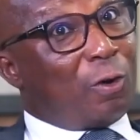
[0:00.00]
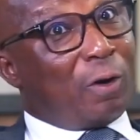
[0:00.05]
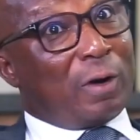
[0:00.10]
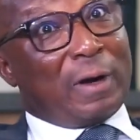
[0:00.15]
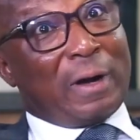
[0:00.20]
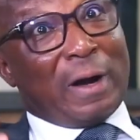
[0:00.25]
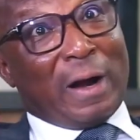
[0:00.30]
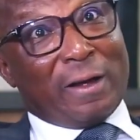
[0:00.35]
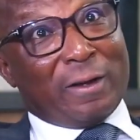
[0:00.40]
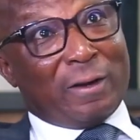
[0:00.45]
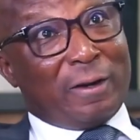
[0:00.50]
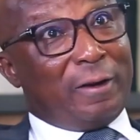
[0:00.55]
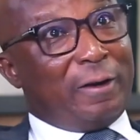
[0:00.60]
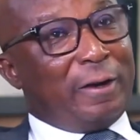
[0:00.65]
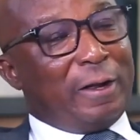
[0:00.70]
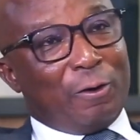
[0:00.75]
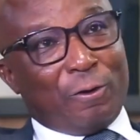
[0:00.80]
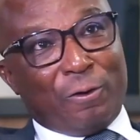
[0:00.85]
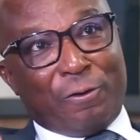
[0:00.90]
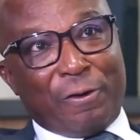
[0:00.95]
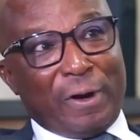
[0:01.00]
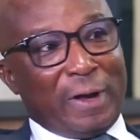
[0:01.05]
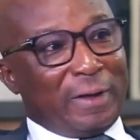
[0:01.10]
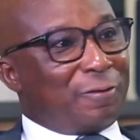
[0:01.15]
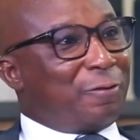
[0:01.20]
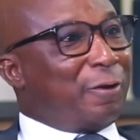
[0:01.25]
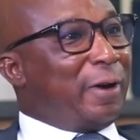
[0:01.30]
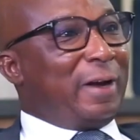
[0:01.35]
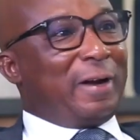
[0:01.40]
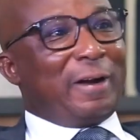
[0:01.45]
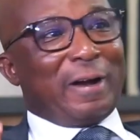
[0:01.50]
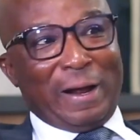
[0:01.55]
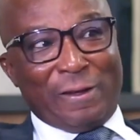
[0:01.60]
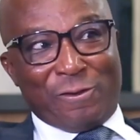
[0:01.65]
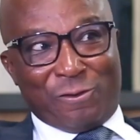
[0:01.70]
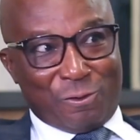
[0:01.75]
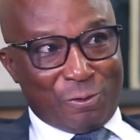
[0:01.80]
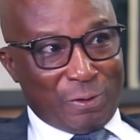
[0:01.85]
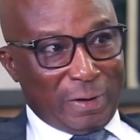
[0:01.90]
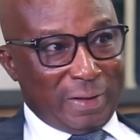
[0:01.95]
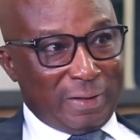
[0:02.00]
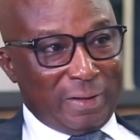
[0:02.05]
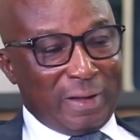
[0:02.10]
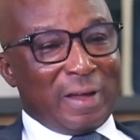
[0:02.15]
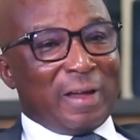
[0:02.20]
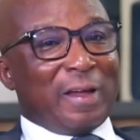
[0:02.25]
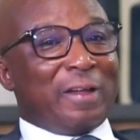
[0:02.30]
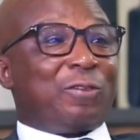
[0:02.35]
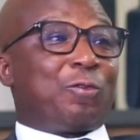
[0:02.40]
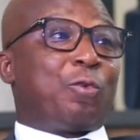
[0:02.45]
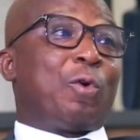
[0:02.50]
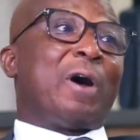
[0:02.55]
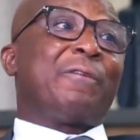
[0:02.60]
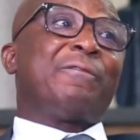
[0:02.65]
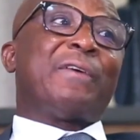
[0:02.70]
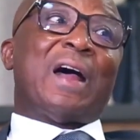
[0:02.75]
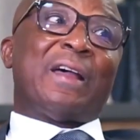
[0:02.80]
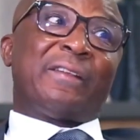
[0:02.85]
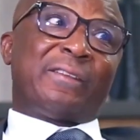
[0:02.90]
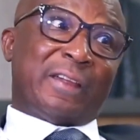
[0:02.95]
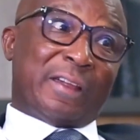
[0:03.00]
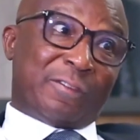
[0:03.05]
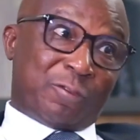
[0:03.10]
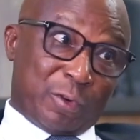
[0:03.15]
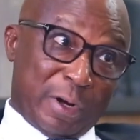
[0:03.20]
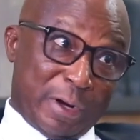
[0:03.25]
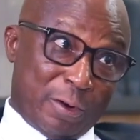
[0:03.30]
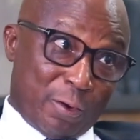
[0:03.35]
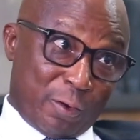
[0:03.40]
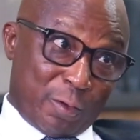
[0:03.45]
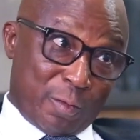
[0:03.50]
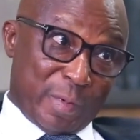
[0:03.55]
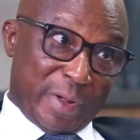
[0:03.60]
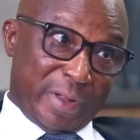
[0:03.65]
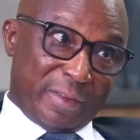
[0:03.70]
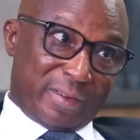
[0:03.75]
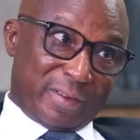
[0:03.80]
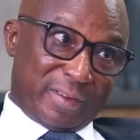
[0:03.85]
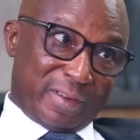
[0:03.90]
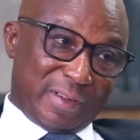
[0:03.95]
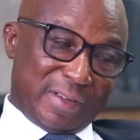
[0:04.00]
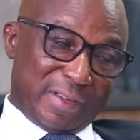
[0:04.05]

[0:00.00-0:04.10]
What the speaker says: your great-great-grandchildren to have access to the document.